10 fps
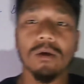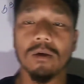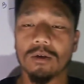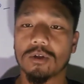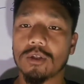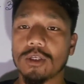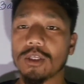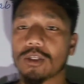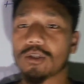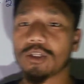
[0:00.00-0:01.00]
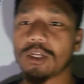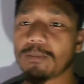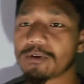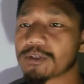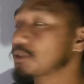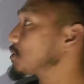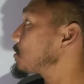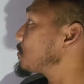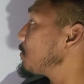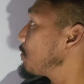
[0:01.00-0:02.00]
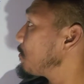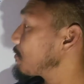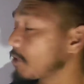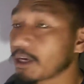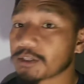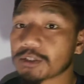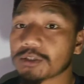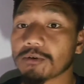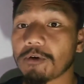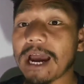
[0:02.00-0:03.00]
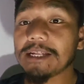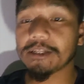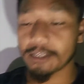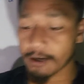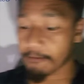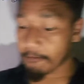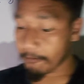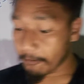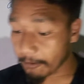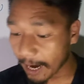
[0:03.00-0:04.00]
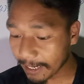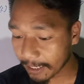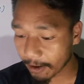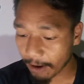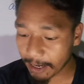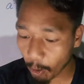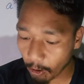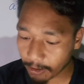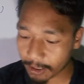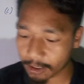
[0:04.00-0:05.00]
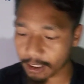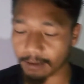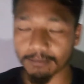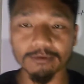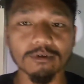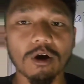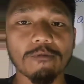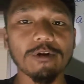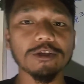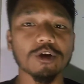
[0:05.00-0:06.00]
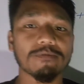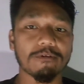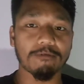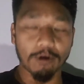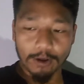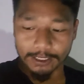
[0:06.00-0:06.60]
So this is question number 6. Write all the terms of each of the following